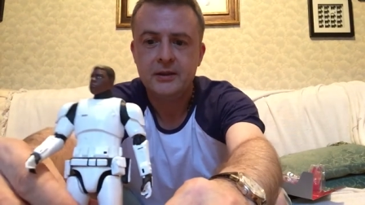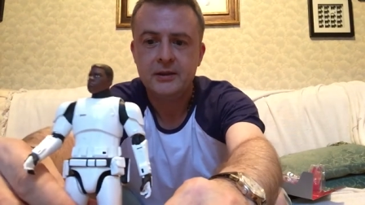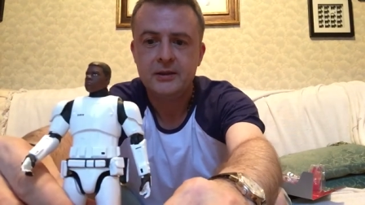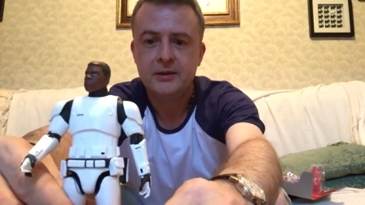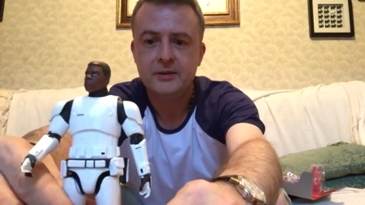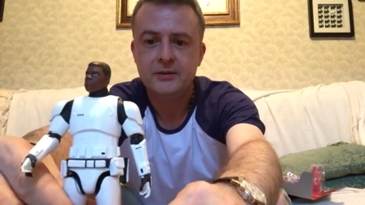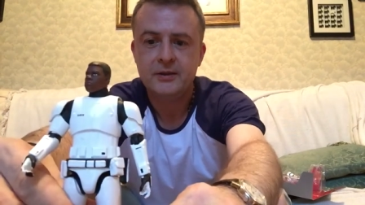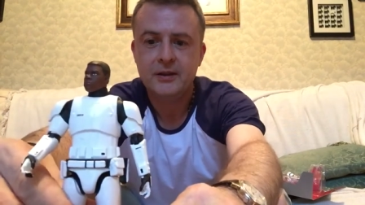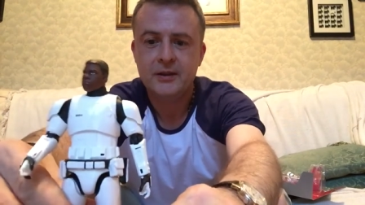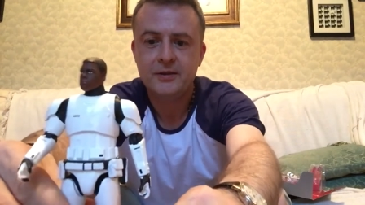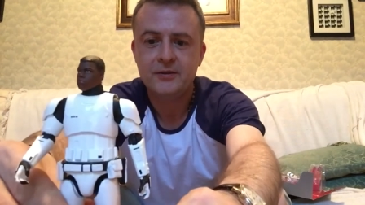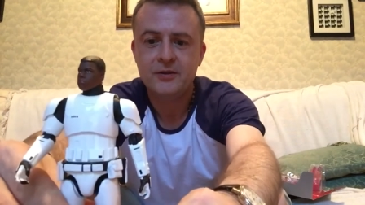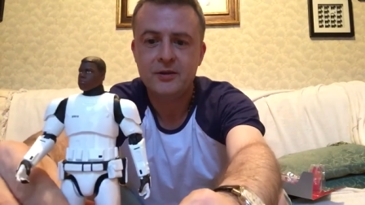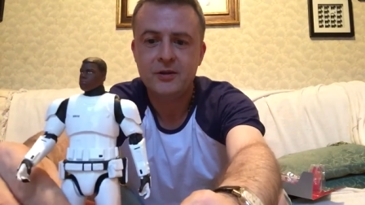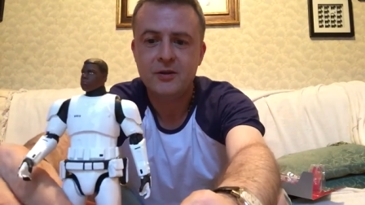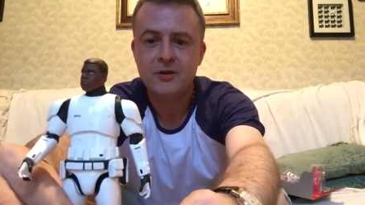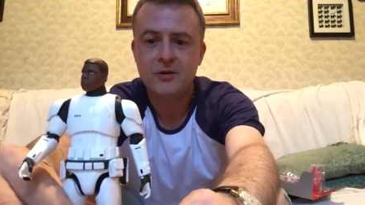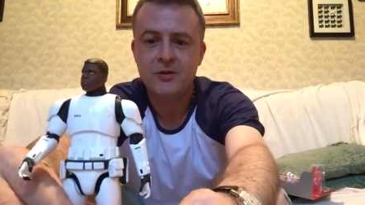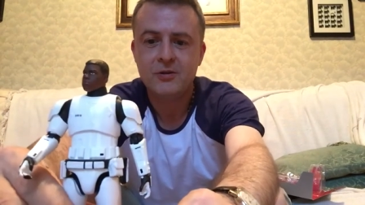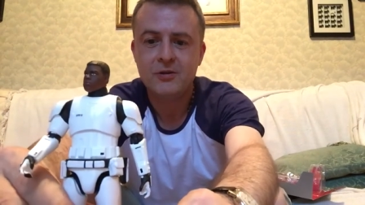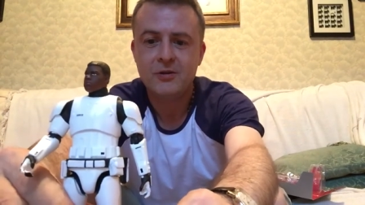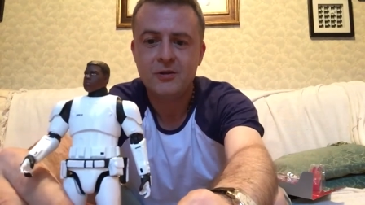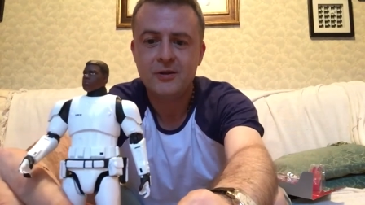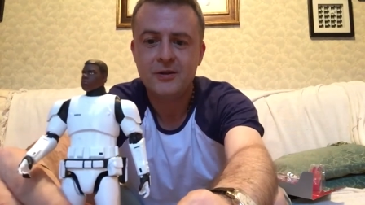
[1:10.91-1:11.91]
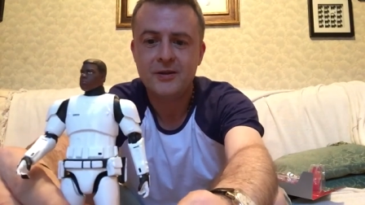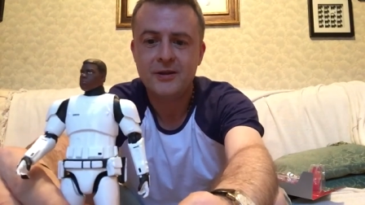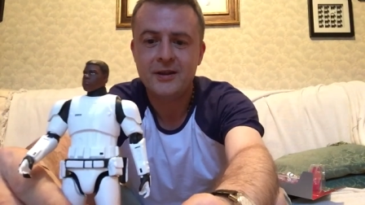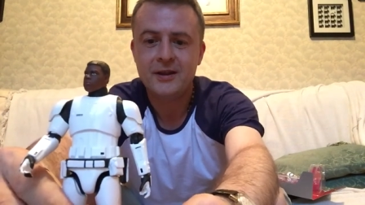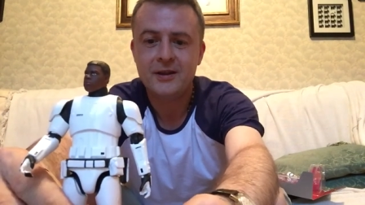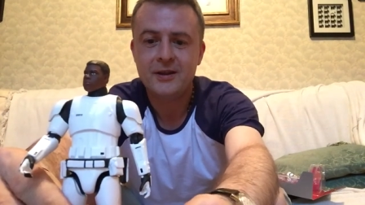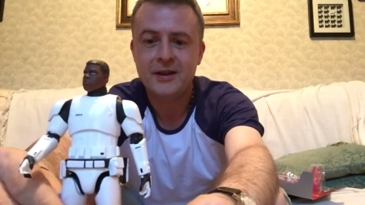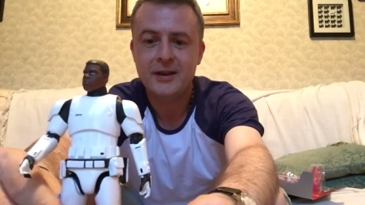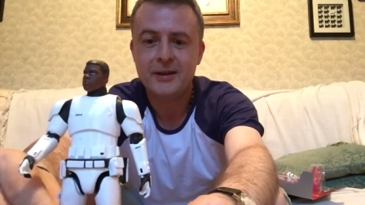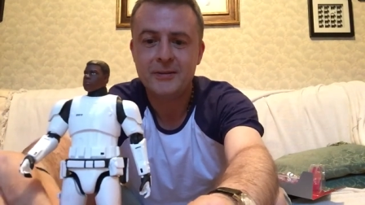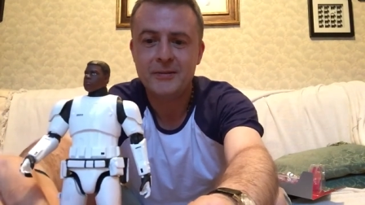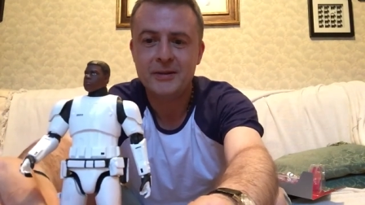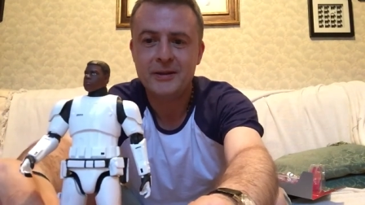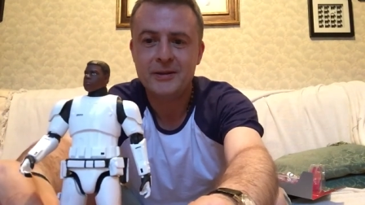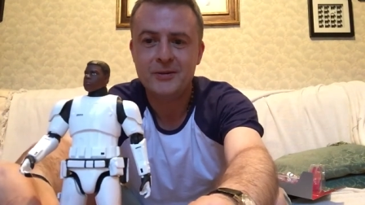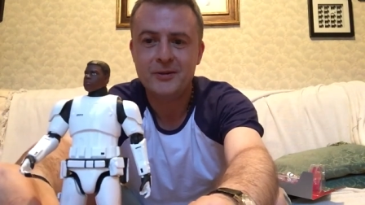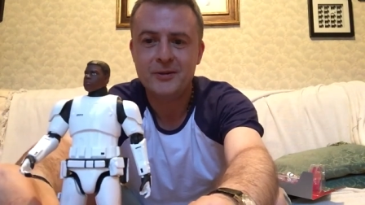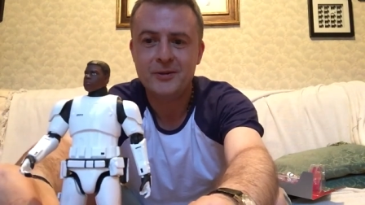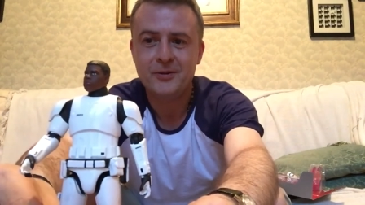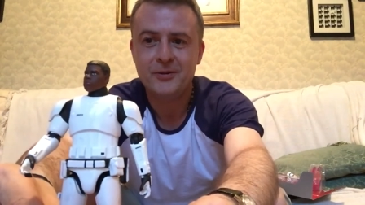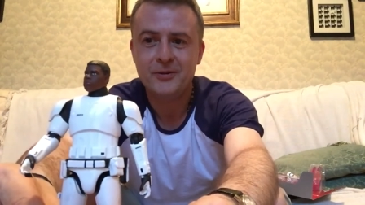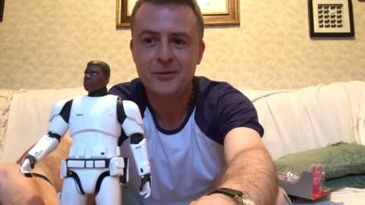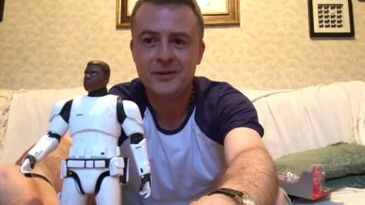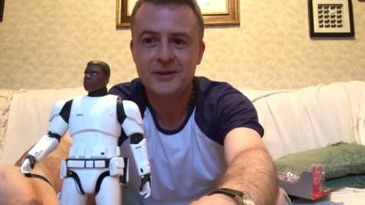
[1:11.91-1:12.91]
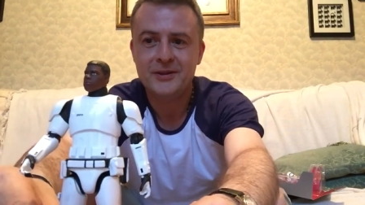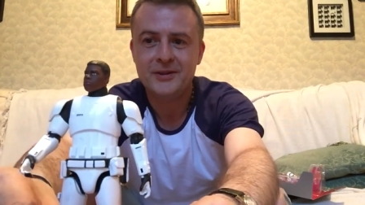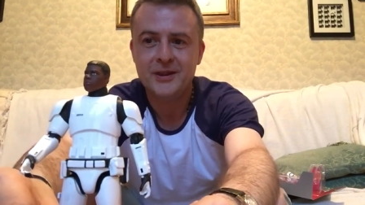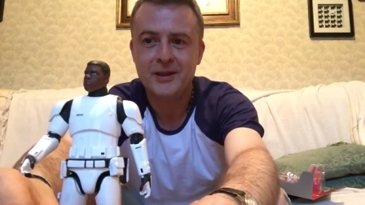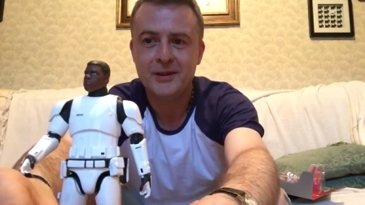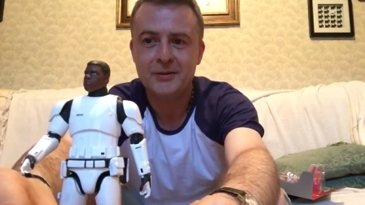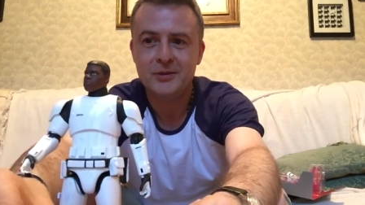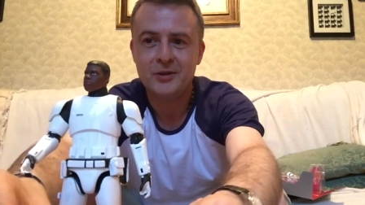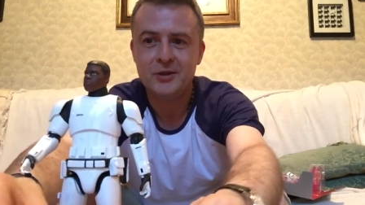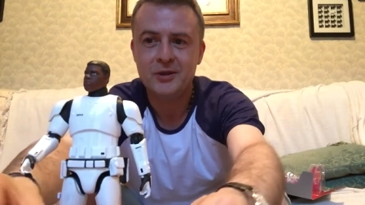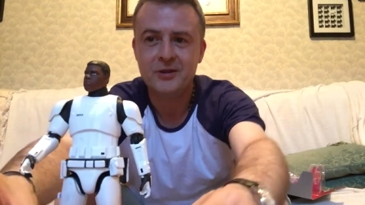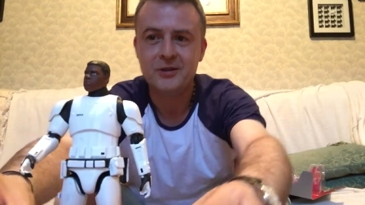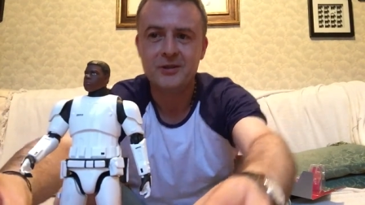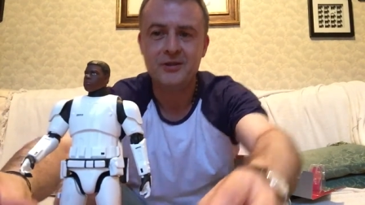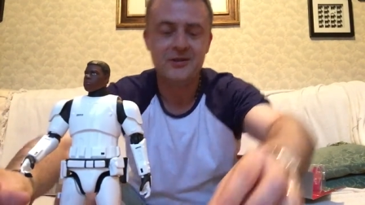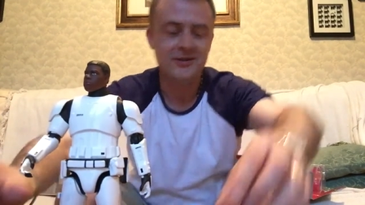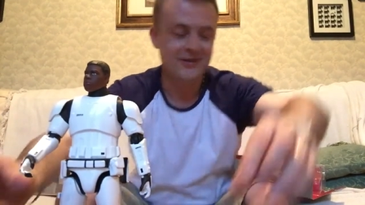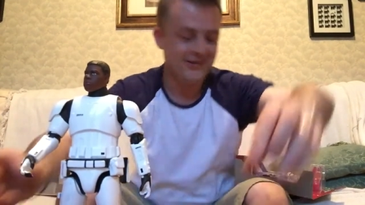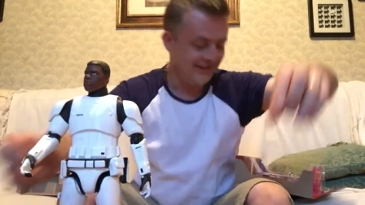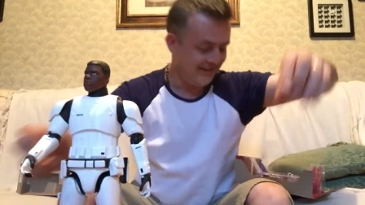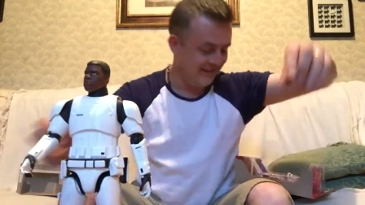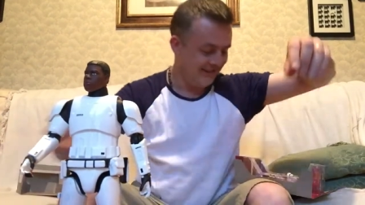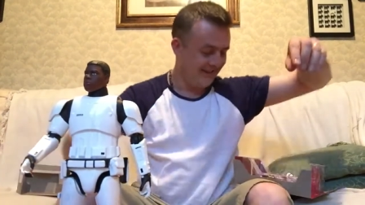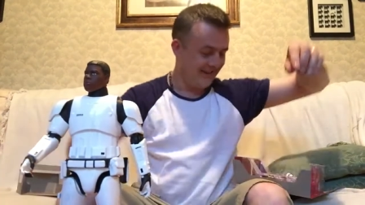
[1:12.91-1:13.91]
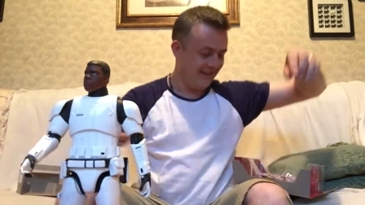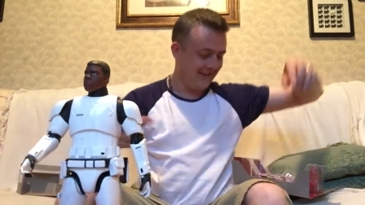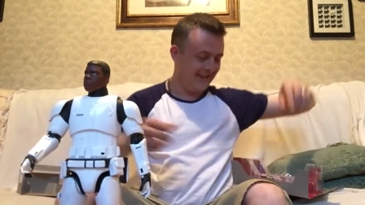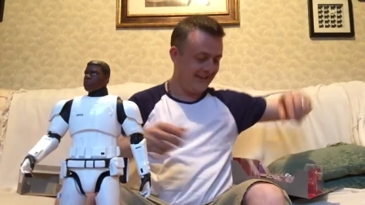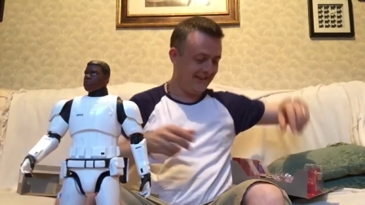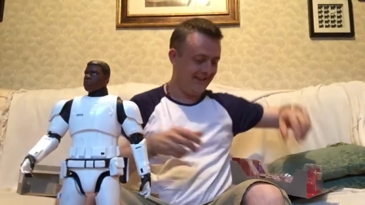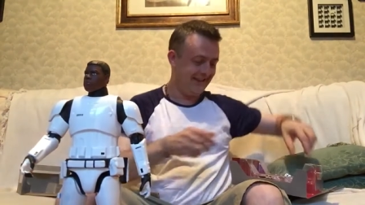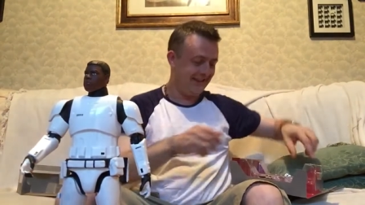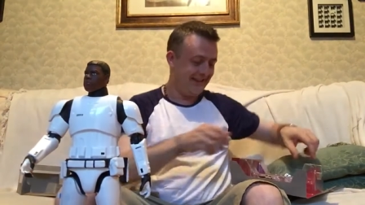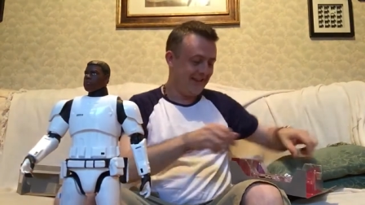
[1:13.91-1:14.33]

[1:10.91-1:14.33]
Don't have to hog the limelight all the time, John.